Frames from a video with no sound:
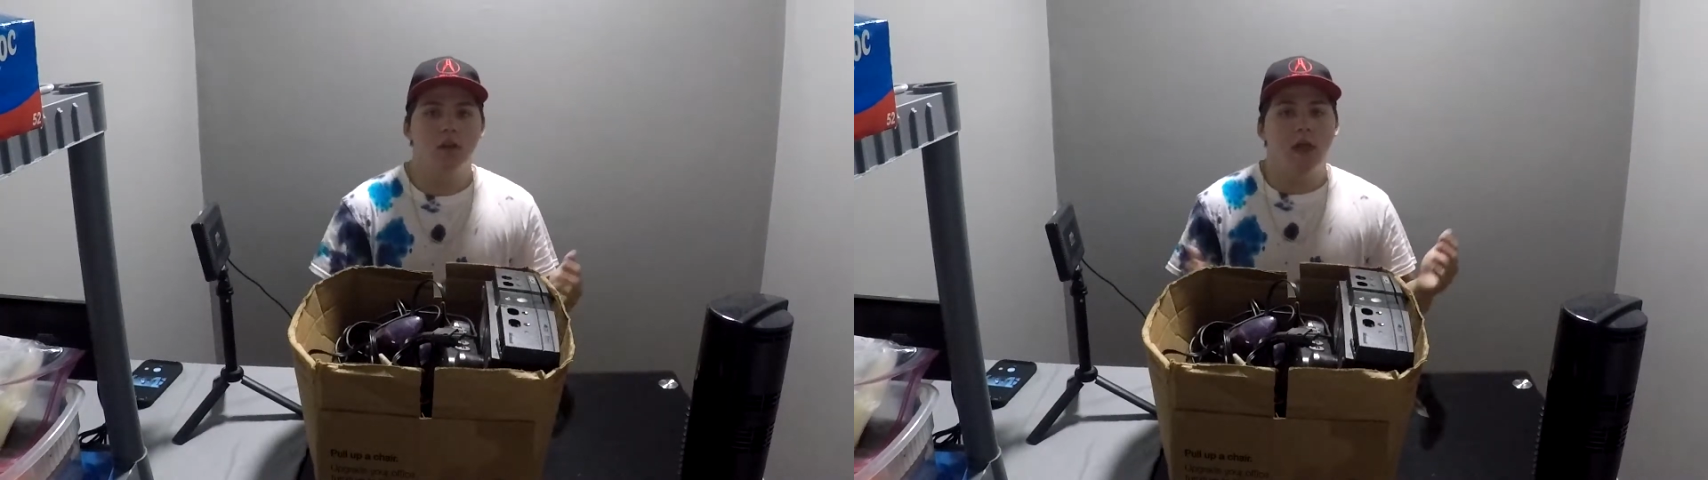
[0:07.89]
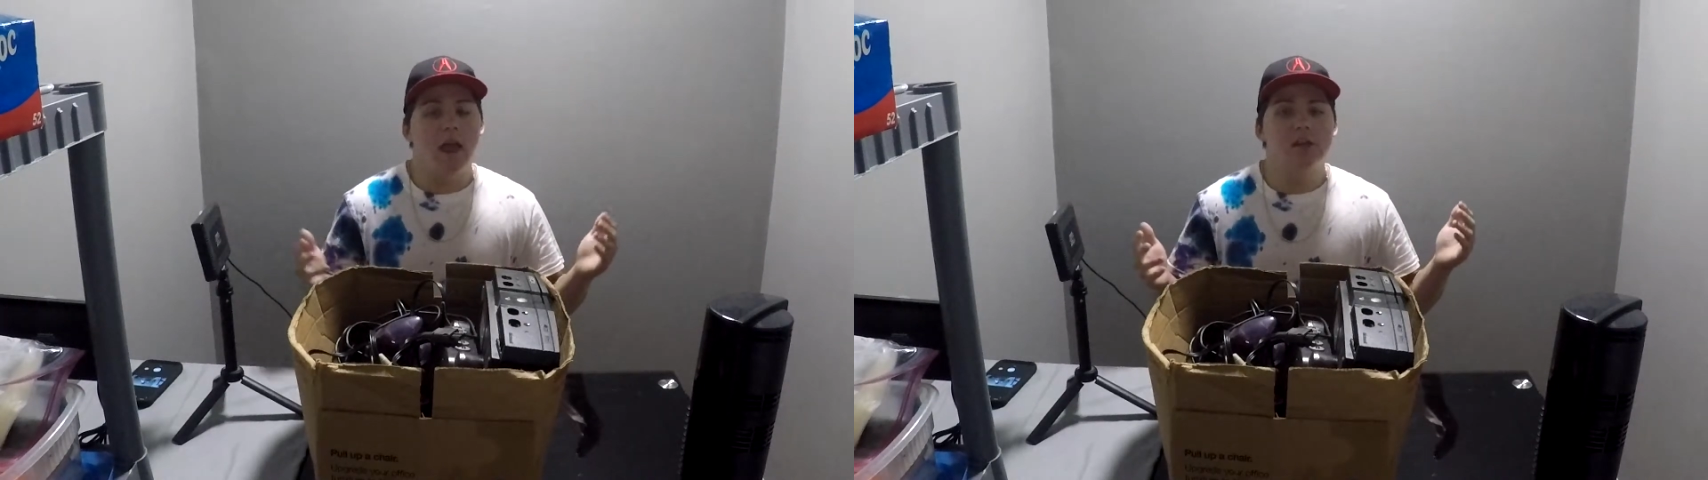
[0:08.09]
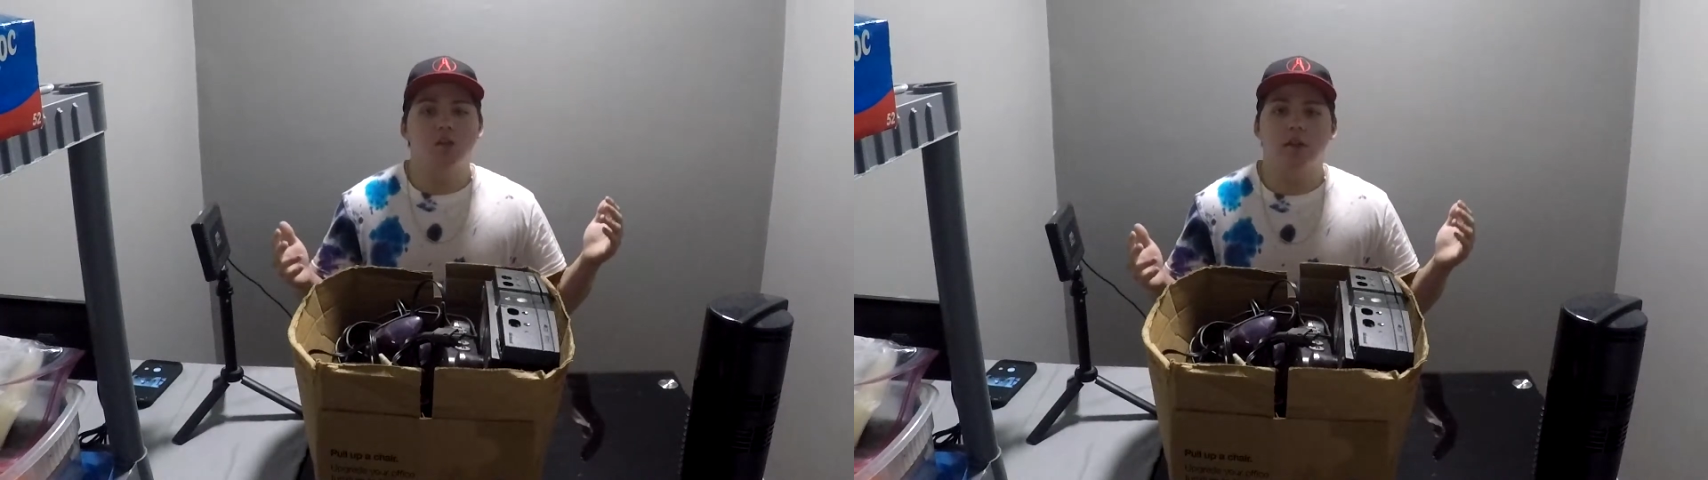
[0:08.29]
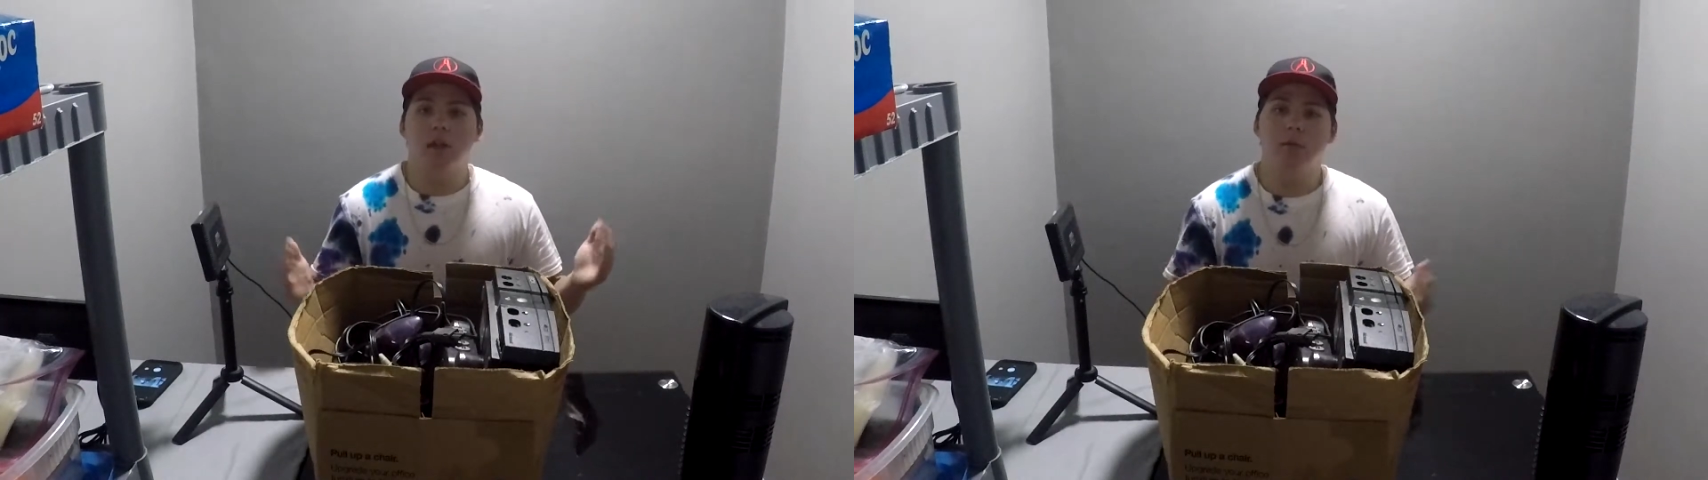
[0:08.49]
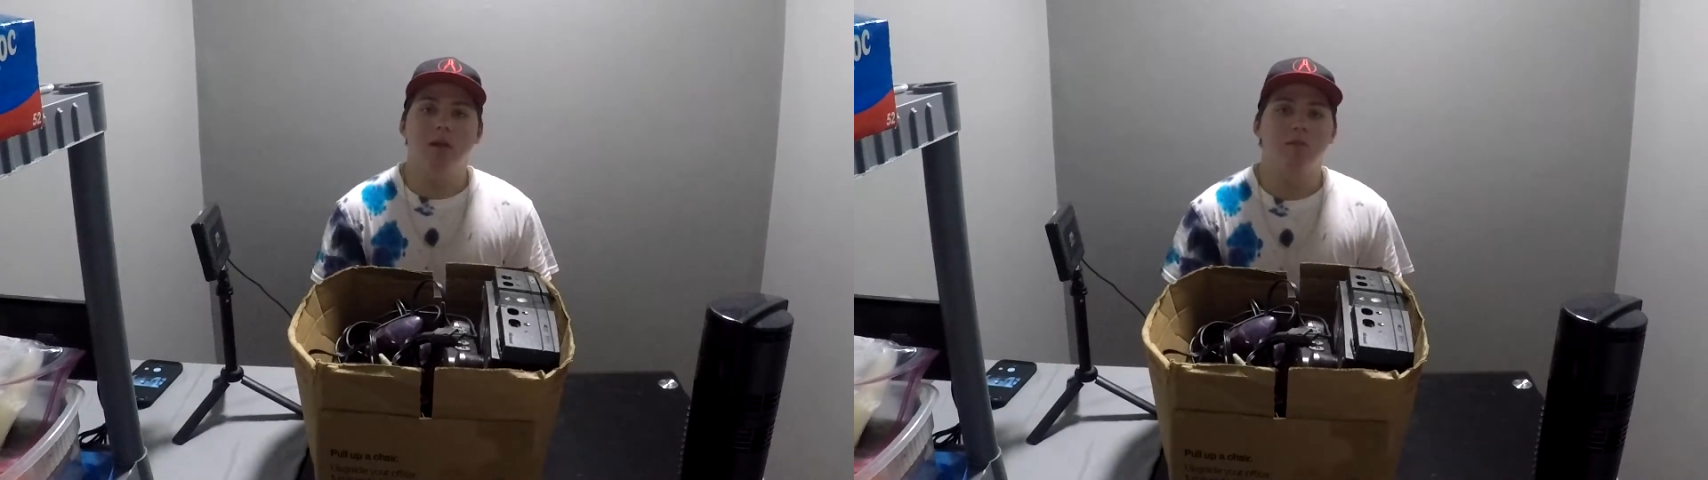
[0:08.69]
actually
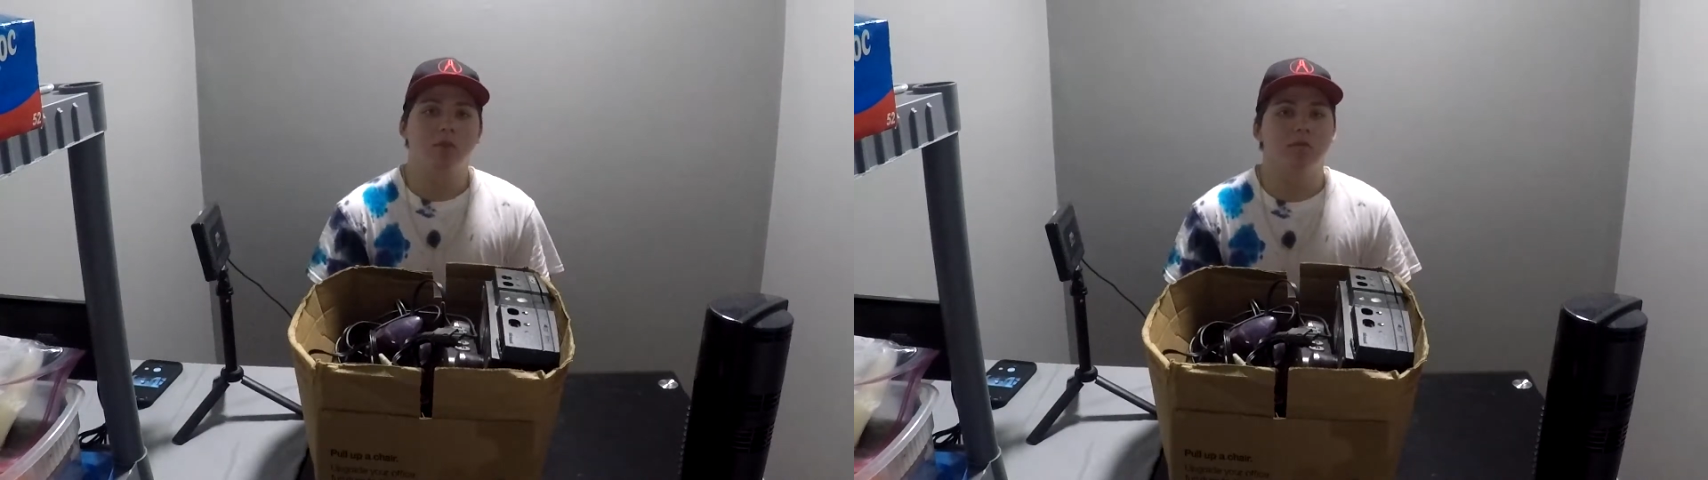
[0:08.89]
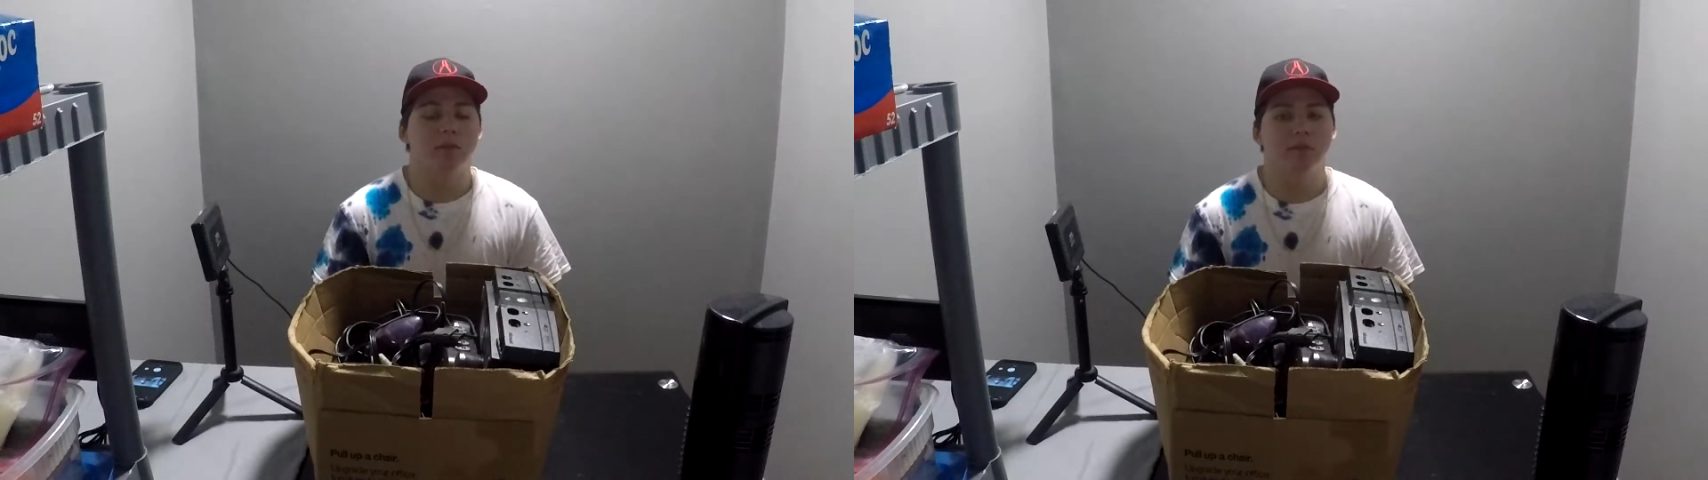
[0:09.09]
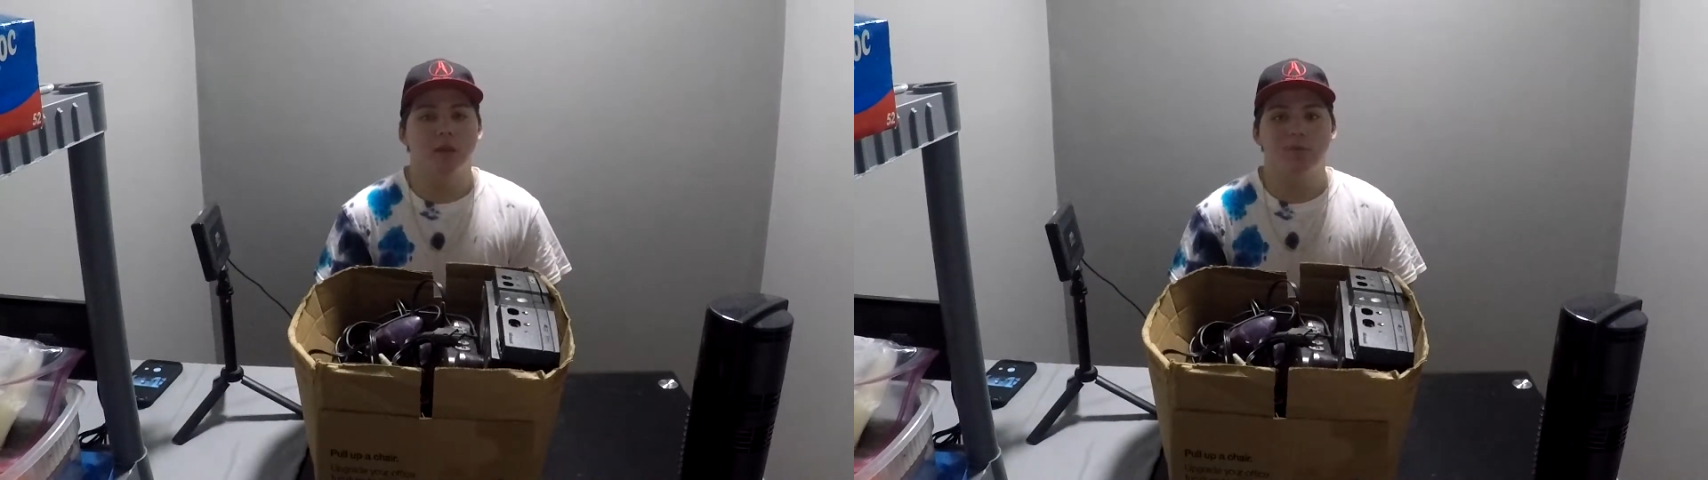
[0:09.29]
hit me up for the first time